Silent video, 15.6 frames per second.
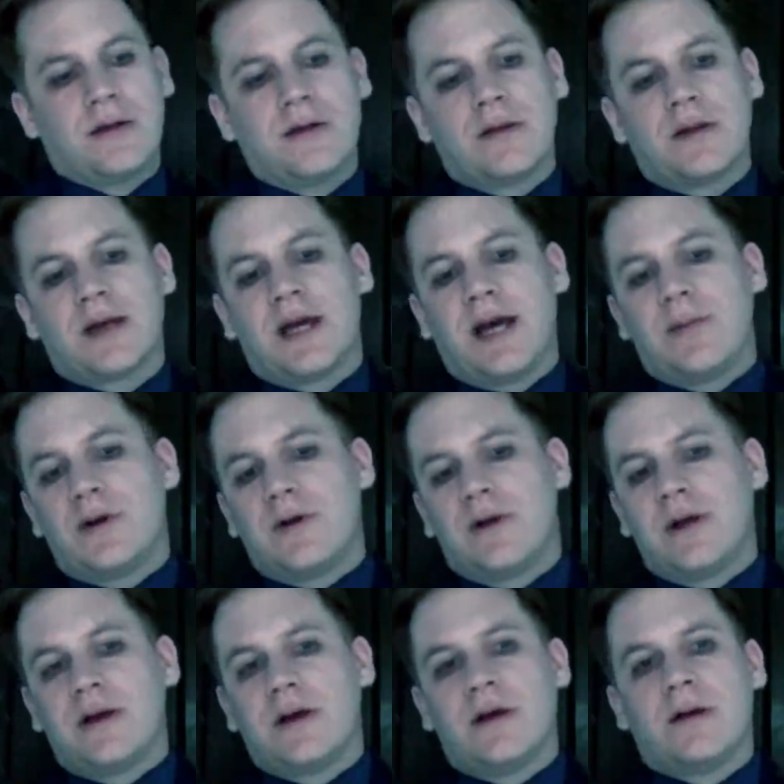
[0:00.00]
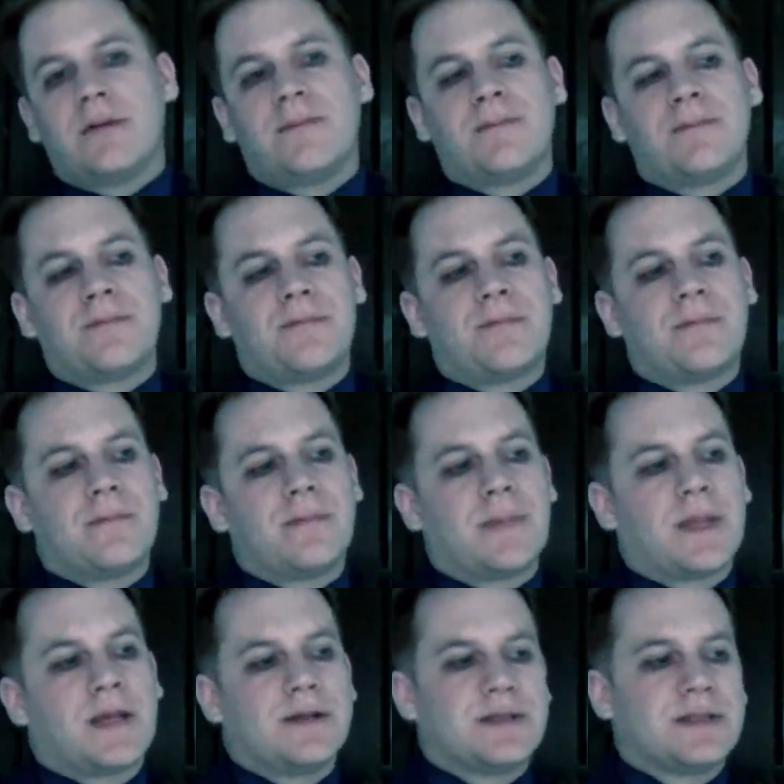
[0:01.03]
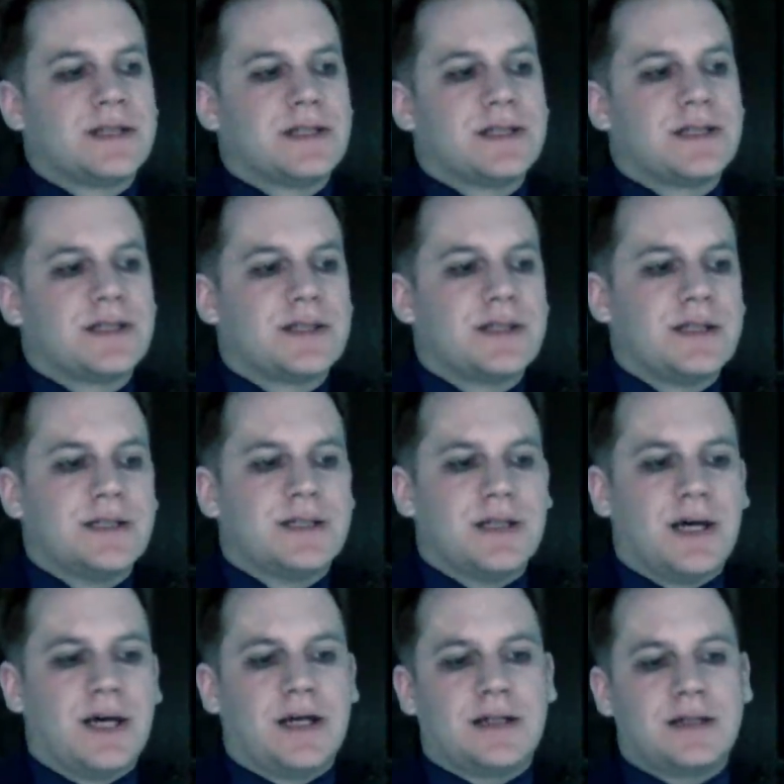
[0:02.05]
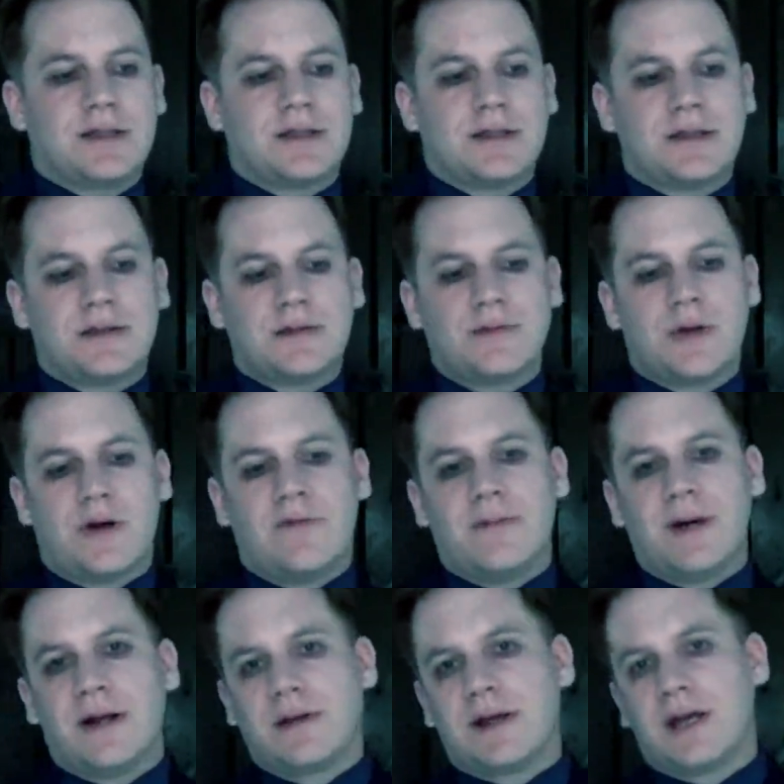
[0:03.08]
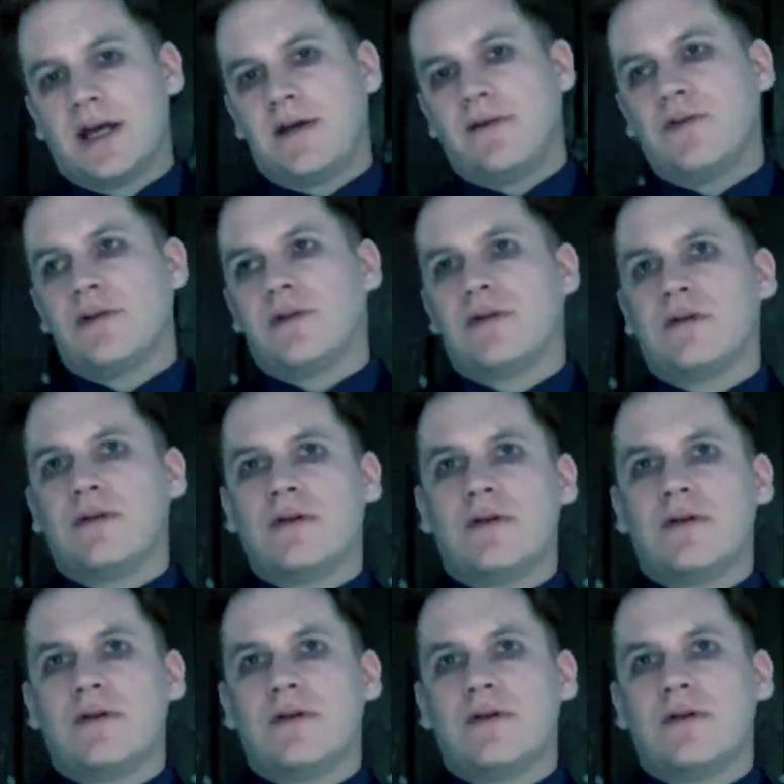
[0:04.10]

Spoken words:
The Camarilla consists these nights of Malkavian,